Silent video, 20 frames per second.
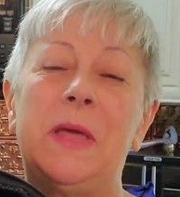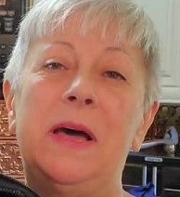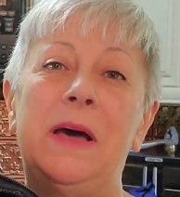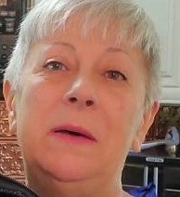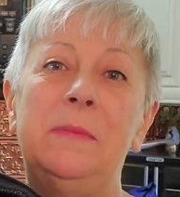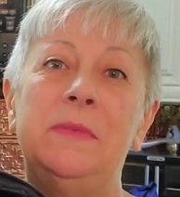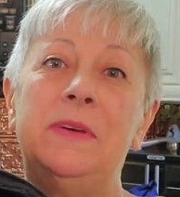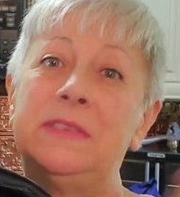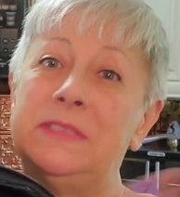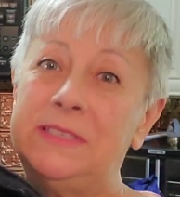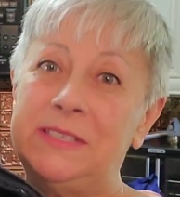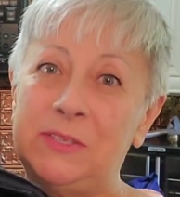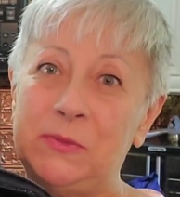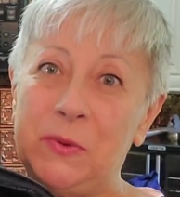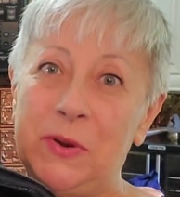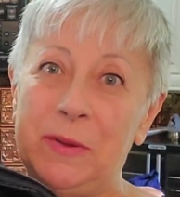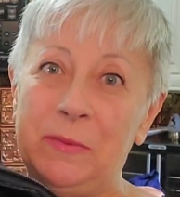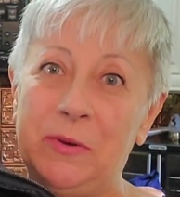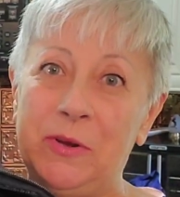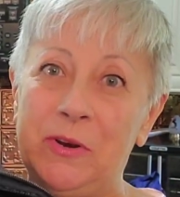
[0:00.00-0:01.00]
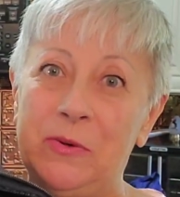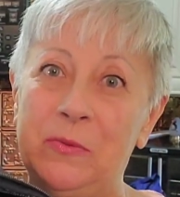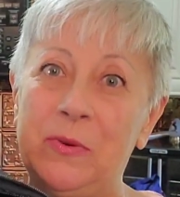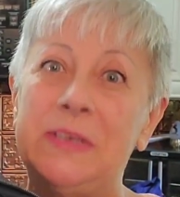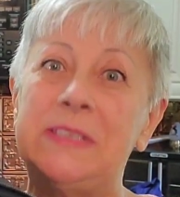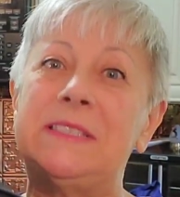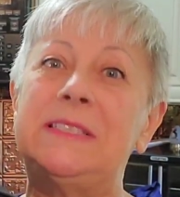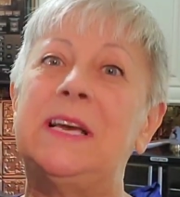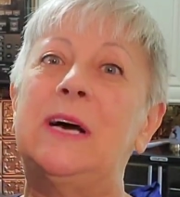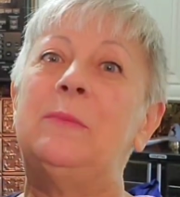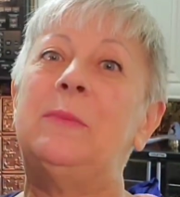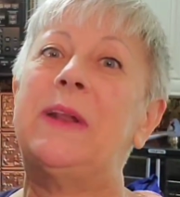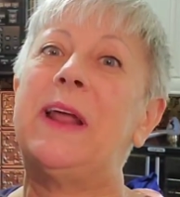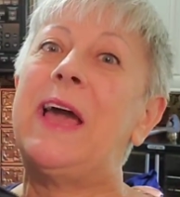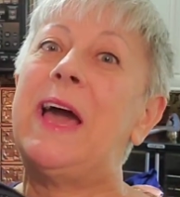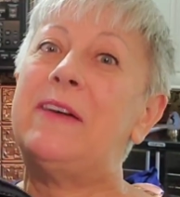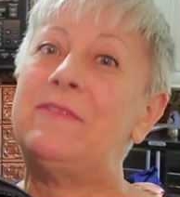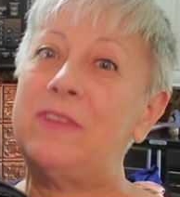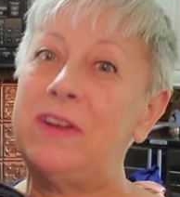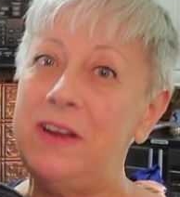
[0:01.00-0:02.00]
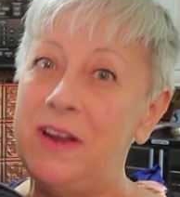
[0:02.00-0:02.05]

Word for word: uh, this one I'm going to resell, but I have